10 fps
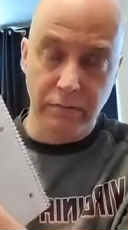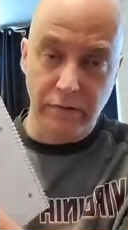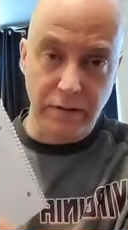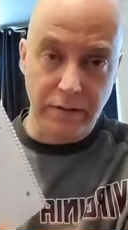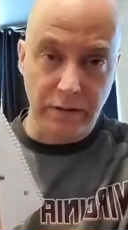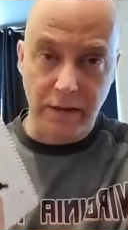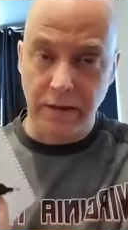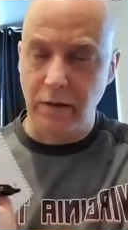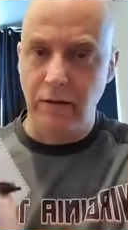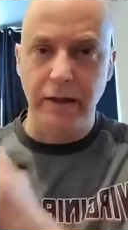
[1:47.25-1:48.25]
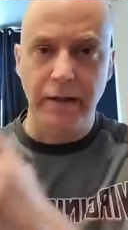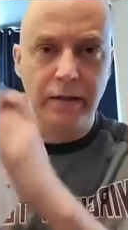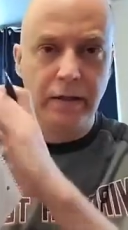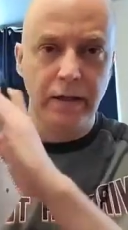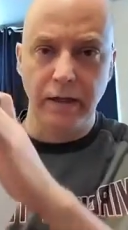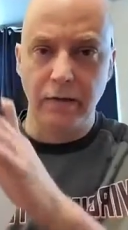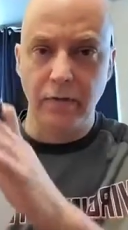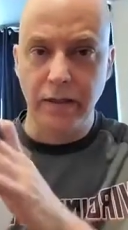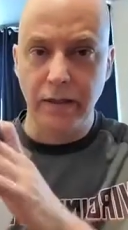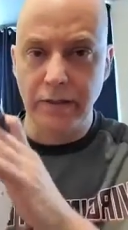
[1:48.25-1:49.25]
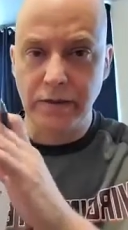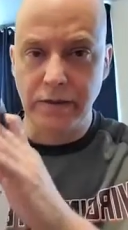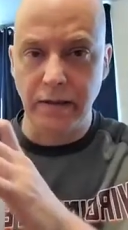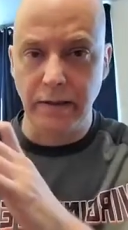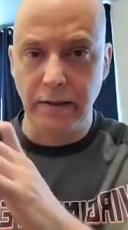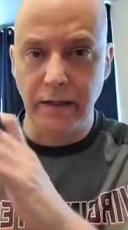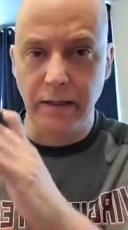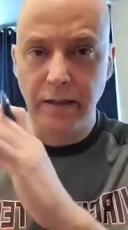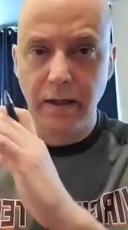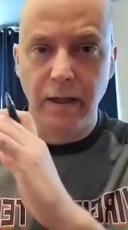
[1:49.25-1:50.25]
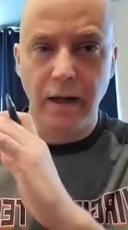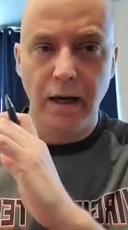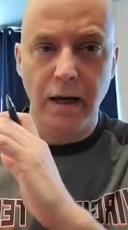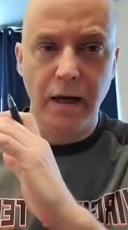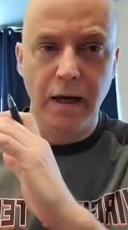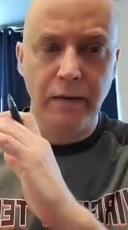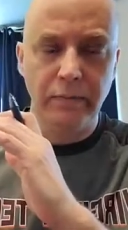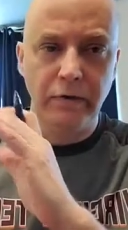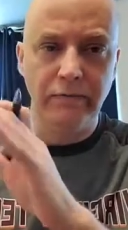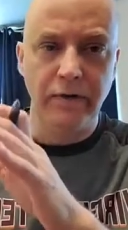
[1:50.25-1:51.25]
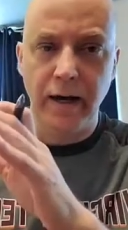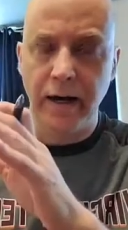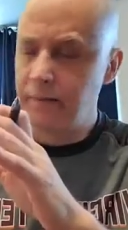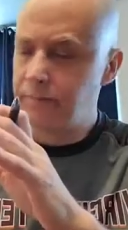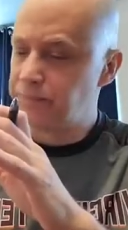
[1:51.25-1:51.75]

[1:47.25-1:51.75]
things that they don't like, and quickly, suddenly, you've got